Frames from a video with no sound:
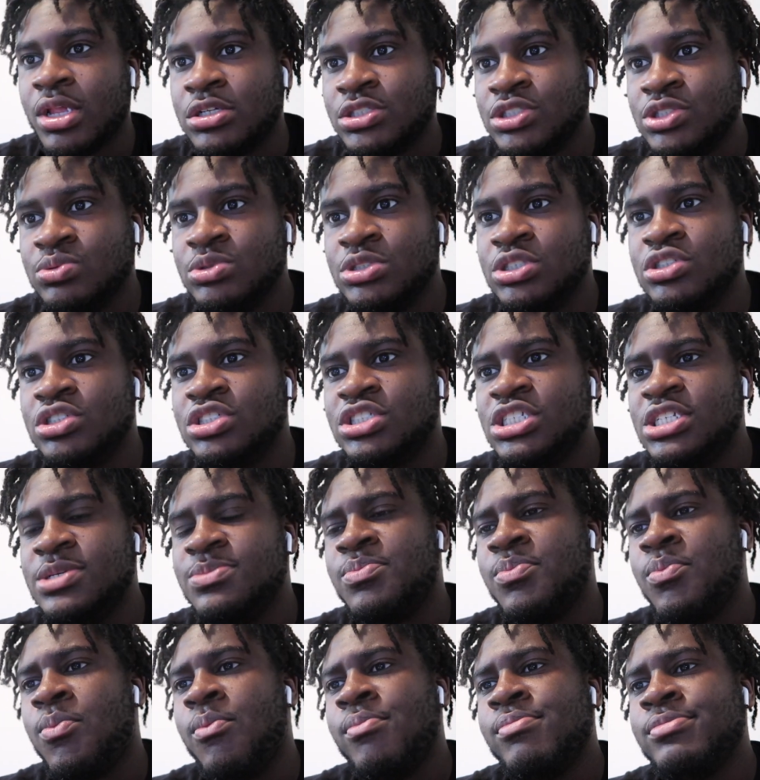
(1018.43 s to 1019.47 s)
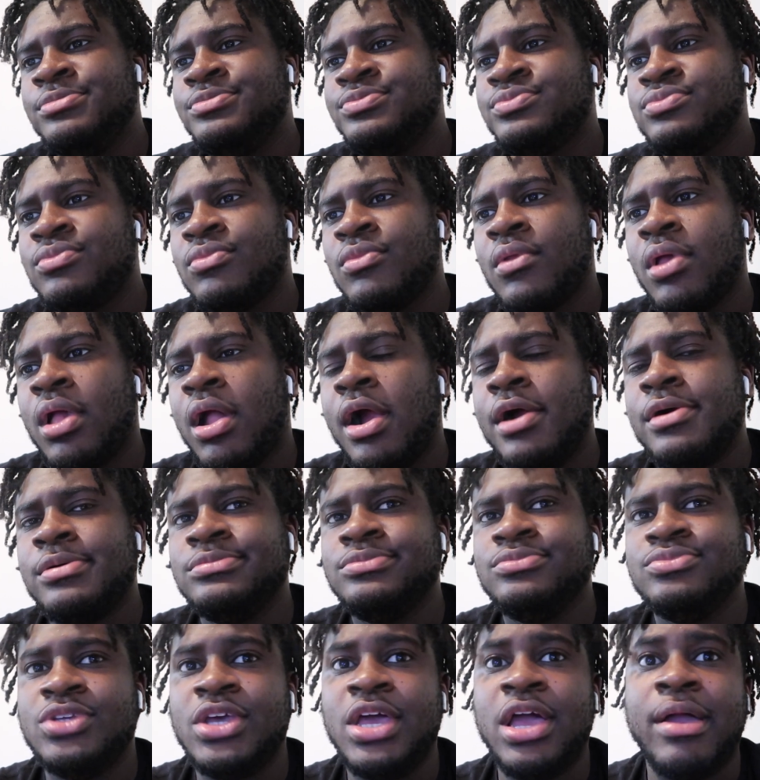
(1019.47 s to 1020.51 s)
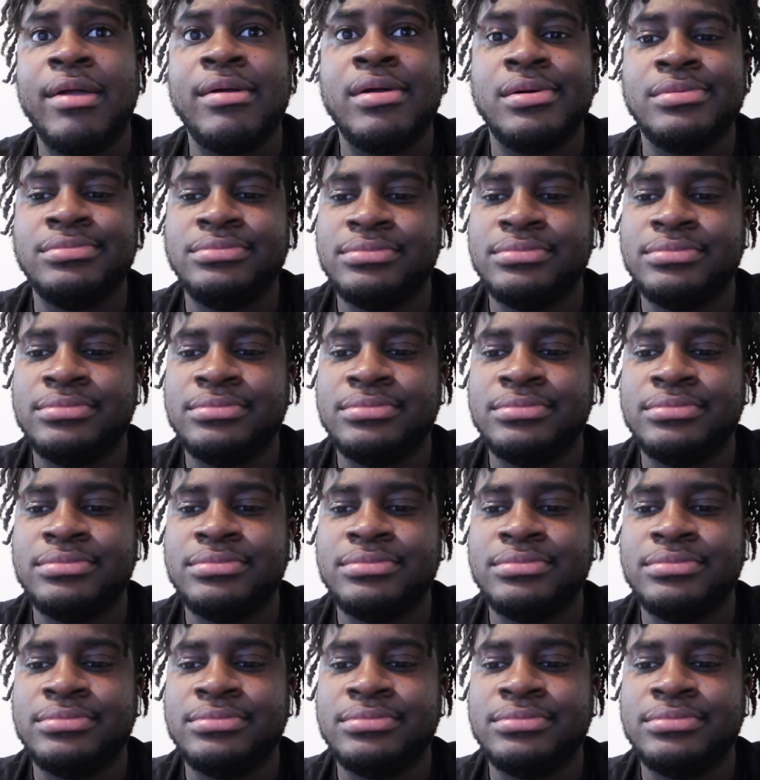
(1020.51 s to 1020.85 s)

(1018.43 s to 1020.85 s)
So we're going to see. Yeah.